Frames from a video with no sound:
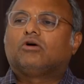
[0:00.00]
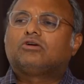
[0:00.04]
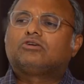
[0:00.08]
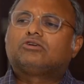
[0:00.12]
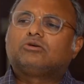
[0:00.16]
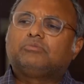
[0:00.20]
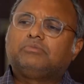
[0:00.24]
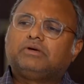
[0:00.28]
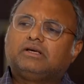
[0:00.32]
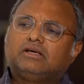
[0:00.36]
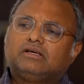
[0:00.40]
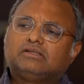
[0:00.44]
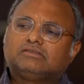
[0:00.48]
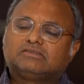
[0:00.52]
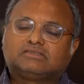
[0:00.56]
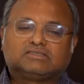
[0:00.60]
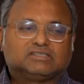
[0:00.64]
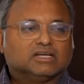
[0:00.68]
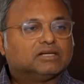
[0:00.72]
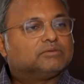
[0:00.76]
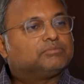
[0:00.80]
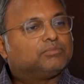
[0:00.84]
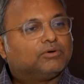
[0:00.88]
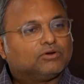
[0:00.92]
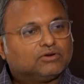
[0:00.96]
to be in
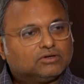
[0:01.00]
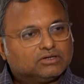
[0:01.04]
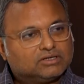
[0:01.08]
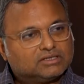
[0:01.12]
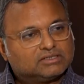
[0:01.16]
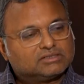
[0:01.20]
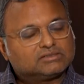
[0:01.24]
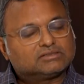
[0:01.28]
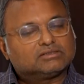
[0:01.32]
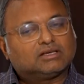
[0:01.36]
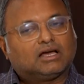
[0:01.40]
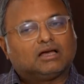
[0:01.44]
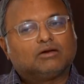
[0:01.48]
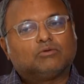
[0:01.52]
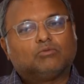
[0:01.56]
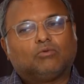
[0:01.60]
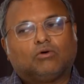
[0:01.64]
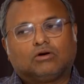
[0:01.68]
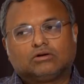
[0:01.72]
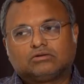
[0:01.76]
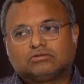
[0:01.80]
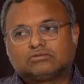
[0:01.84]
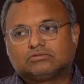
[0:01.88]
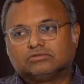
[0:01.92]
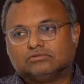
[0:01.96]
state politics. I
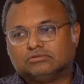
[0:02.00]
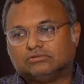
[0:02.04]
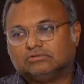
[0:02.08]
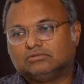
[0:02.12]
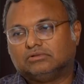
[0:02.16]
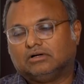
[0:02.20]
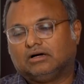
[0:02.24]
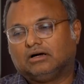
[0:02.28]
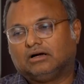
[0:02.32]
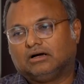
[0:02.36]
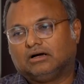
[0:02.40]
want to.